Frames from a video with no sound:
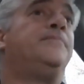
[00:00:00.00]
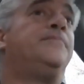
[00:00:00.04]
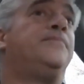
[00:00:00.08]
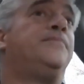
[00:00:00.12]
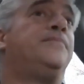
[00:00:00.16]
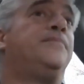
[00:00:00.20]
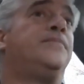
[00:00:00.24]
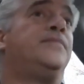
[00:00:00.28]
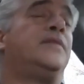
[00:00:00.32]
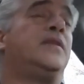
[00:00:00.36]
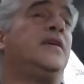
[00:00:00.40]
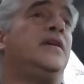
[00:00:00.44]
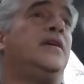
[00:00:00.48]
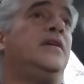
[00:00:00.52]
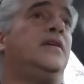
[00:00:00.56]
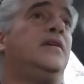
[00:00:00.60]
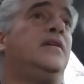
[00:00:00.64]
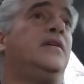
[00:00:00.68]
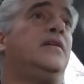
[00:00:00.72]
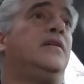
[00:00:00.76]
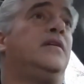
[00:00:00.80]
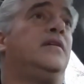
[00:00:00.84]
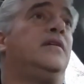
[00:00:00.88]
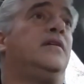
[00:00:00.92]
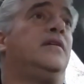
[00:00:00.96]

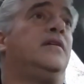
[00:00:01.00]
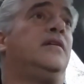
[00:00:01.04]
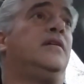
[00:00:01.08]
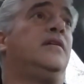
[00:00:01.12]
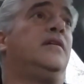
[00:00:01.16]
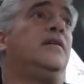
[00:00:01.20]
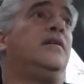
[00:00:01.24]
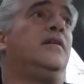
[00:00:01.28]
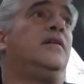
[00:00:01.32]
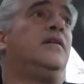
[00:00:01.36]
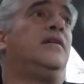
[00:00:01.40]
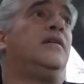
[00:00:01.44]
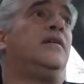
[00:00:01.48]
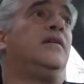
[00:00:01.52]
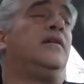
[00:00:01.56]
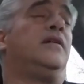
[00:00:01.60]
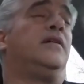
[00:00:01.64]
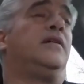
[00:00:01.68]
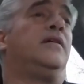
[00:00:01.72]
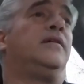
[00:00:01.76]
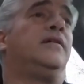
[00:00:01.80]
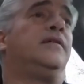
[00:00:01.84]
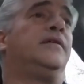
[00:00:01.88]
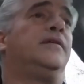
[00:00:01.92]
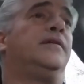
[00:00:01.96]

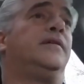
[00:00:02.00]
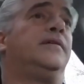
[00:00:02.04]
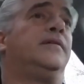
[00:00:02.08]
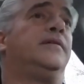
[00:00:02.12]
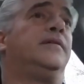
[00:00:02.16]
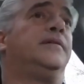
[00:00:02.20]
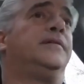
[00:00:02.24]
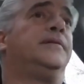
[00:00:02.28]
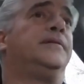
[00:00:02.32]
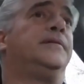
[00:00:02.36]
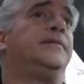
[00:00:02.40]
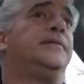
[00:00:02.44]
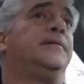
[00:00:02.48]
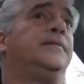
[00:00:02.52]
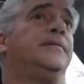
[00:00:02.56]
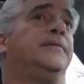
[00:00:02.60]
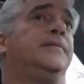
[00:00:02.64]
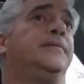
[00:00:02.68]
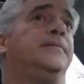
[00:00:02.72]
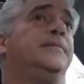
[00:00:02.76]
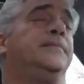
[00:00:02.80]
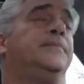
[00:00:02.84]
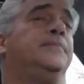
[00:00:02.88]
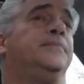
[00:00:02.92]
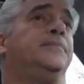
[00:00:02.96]

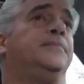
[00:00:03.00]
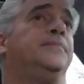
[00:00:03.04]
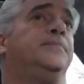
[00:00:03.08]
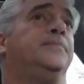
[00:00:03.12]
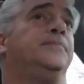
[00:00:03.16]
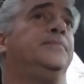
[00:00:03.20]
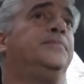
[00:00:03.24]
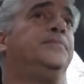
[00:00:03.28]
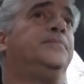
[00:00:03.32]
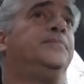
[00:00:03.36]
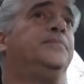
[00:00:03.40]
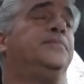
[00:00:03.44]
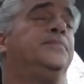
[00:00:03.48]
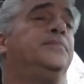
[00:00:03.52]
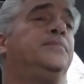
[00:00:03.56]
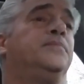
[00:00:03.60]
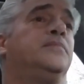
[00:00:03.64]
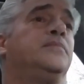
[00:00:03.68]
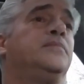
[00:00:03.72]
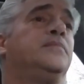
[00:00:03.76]
(no one is talking)